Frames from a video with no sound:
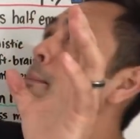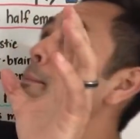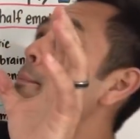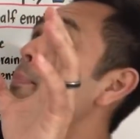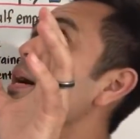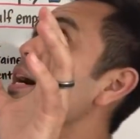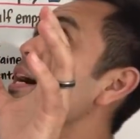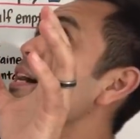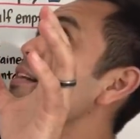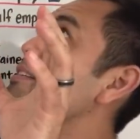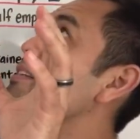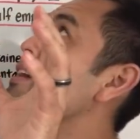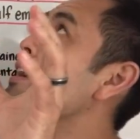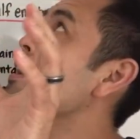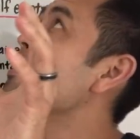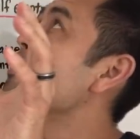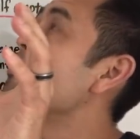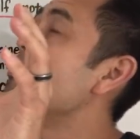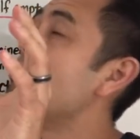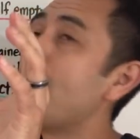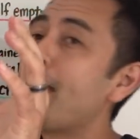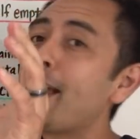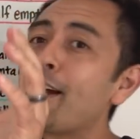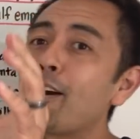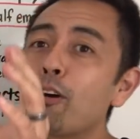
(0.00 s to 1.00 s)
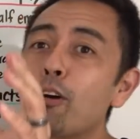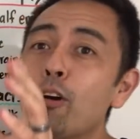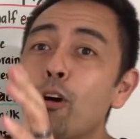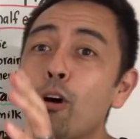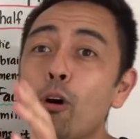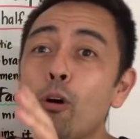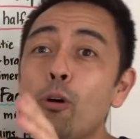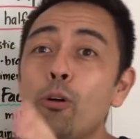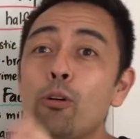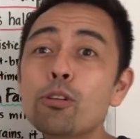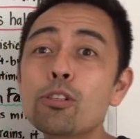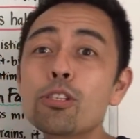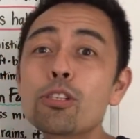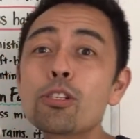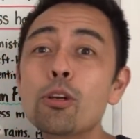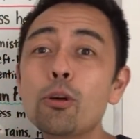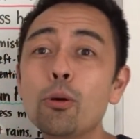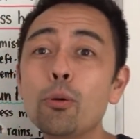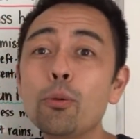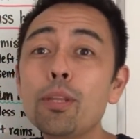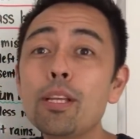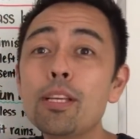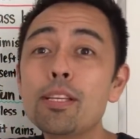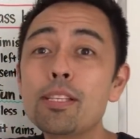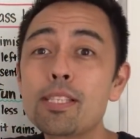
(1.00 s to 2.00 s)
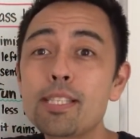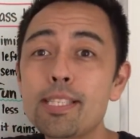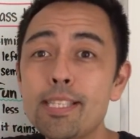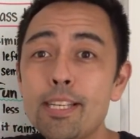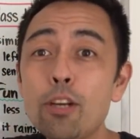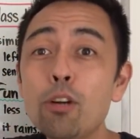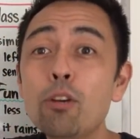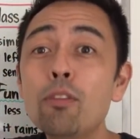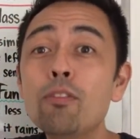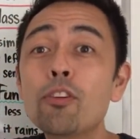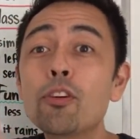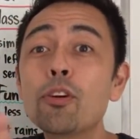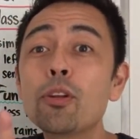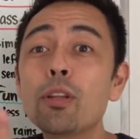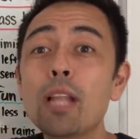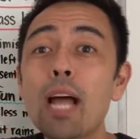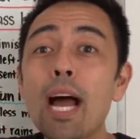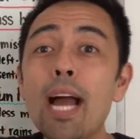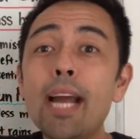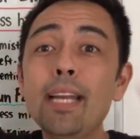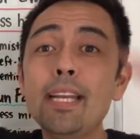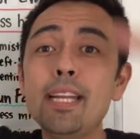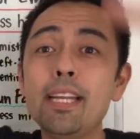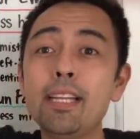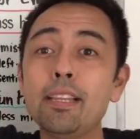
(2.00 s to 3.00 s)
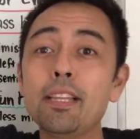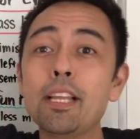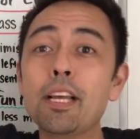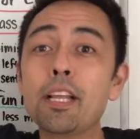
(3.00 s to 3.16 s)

but there are also the silver lining,